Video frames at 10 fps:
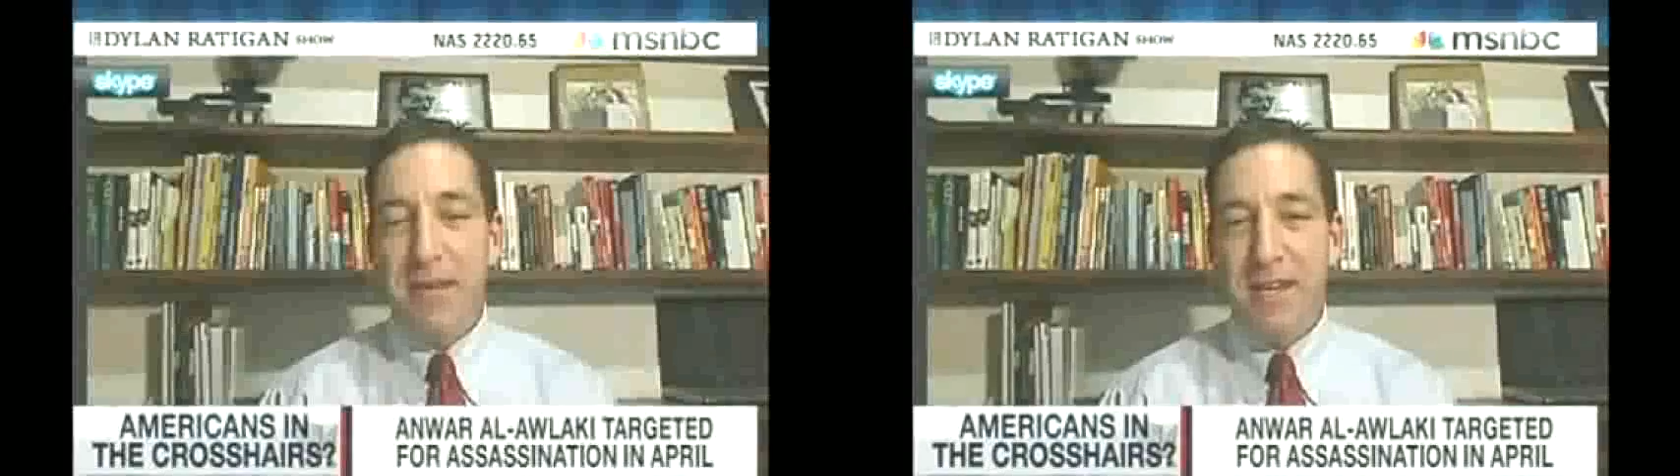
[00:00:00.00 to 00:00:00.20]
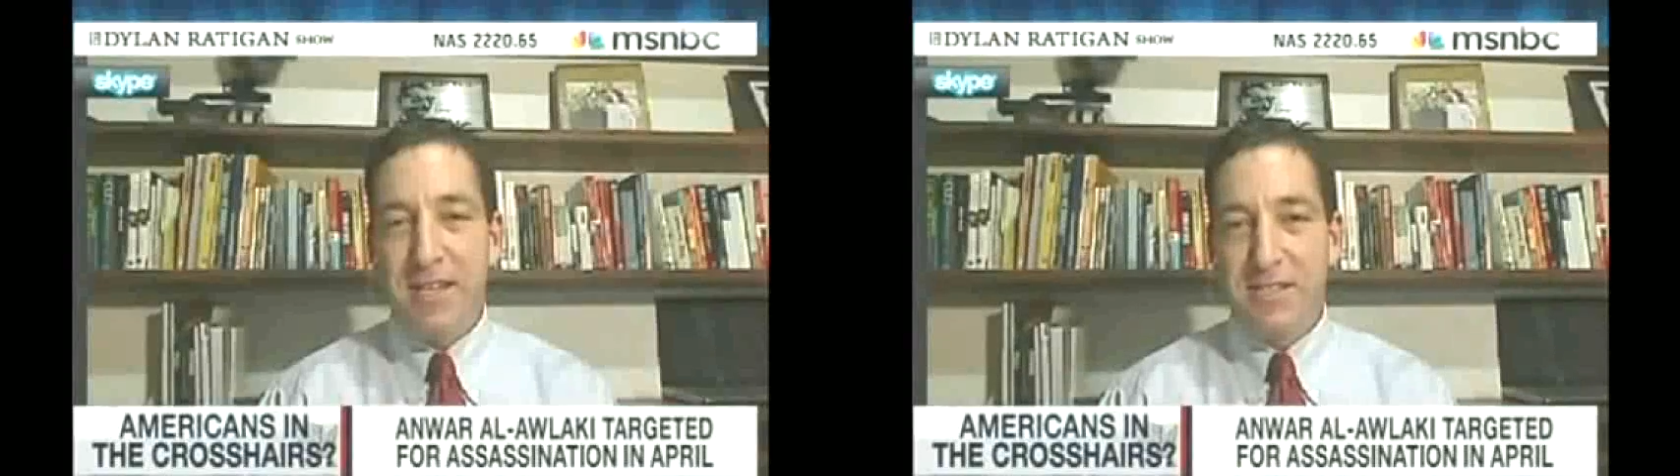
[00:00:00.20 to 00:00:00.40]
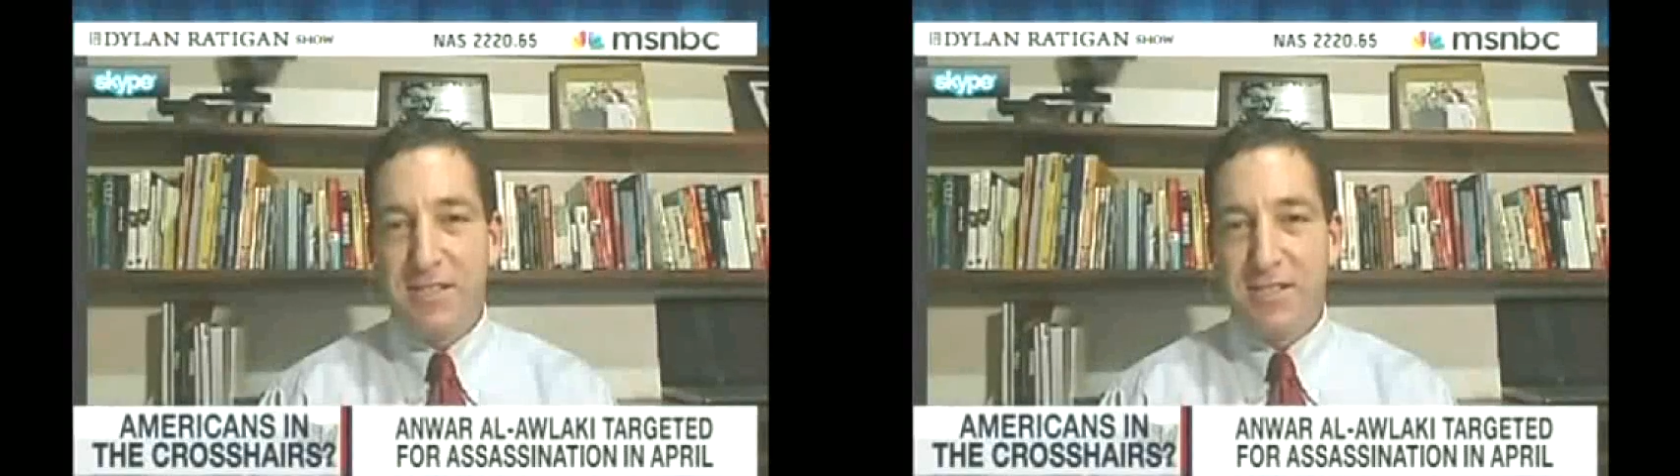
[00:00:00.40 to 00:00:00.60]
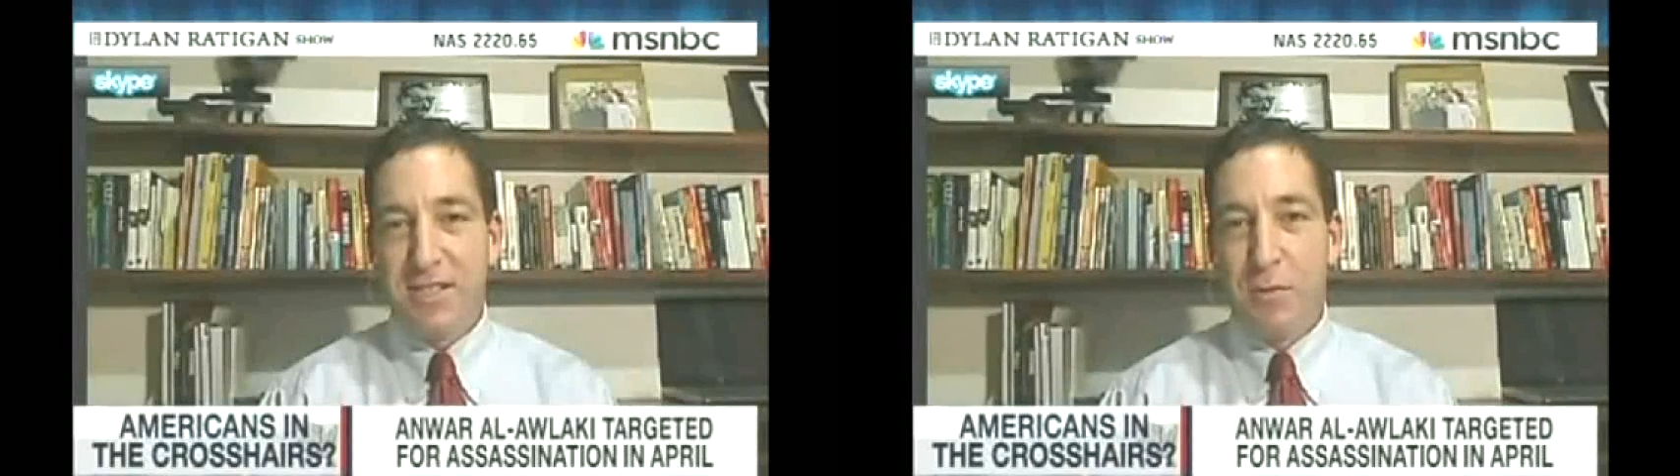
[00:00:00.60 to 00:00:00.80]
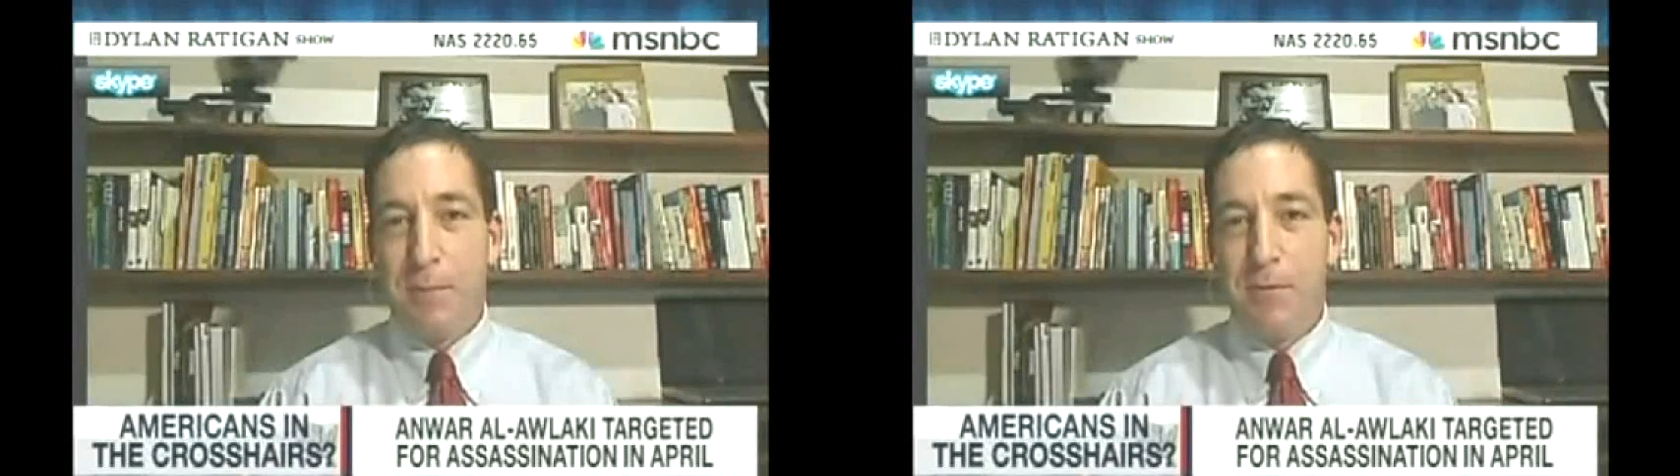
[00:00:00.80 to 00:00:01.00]
being
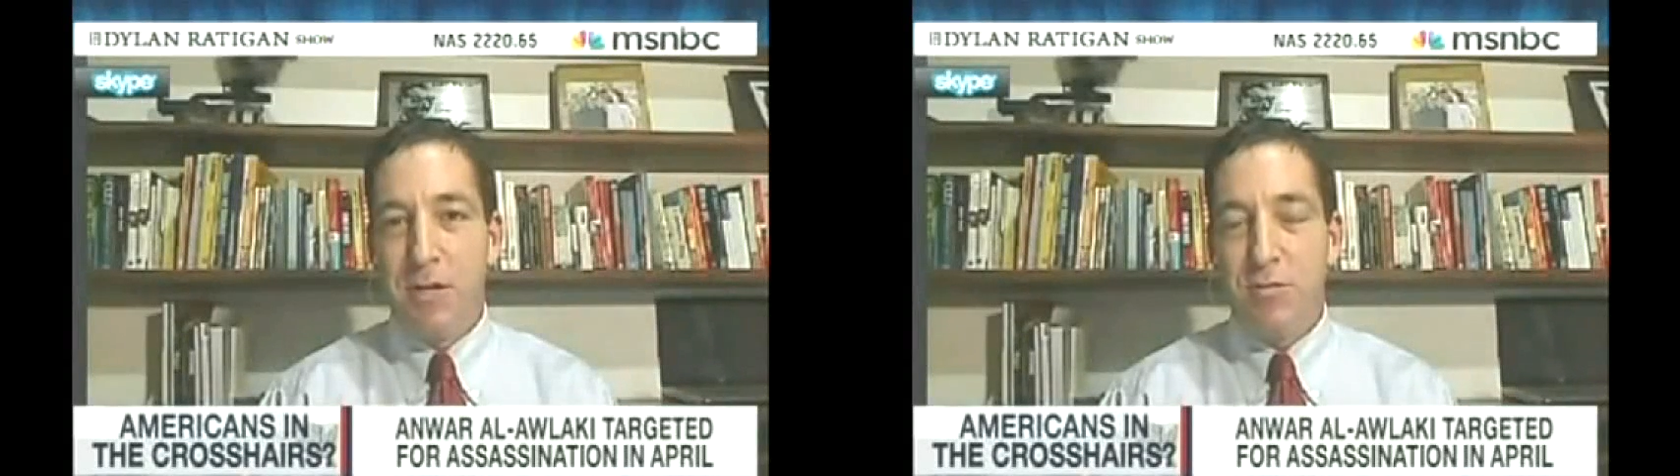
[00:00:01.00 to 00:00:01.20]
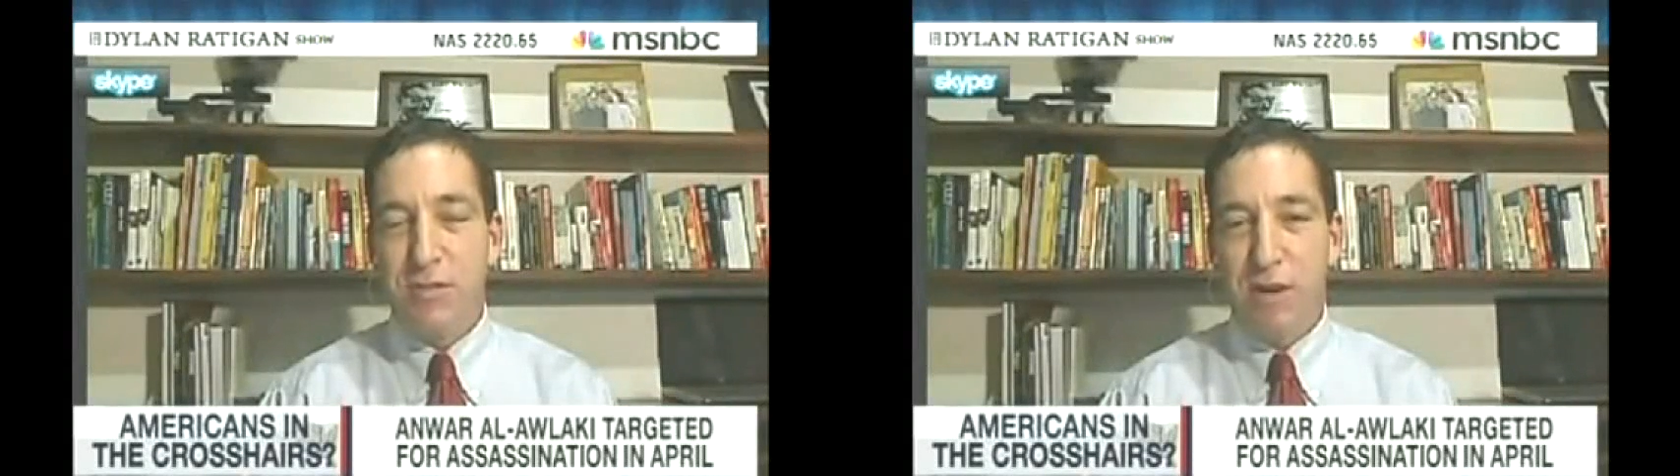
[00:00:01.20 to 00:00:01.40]
consistent. When Bush was